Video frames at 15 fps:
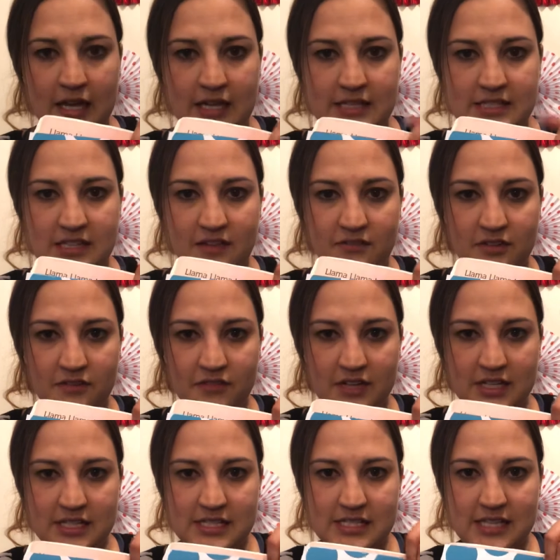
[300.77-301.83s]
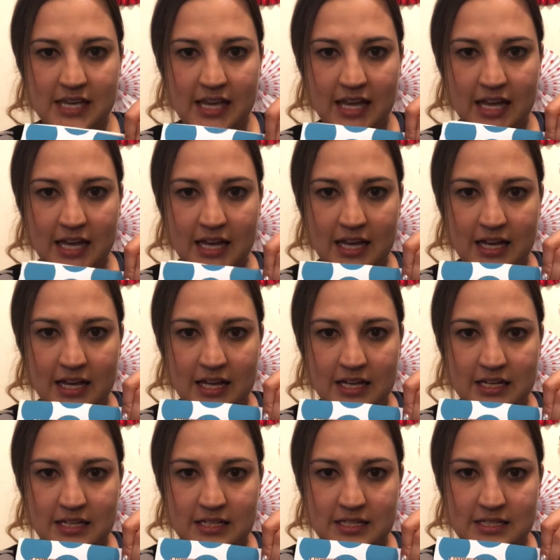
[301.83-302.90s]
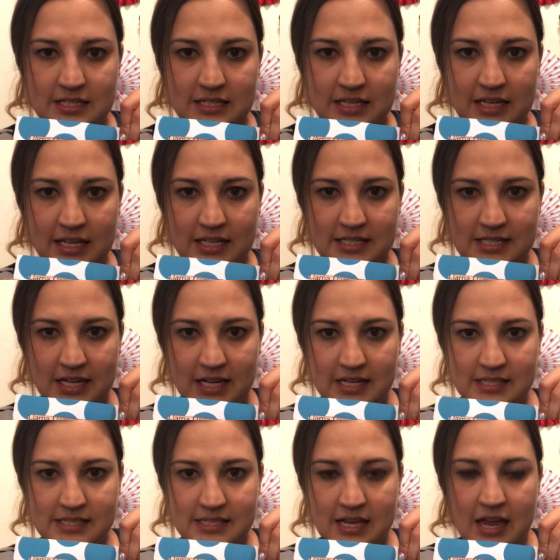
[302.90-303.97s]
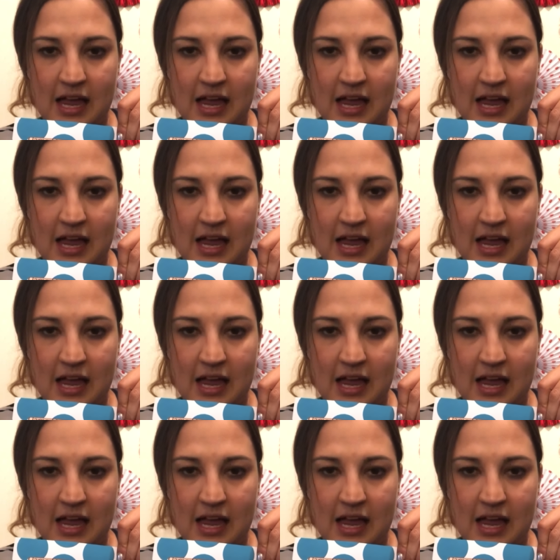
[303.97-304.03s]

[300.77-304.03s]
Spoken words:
and see if it fits, and it does.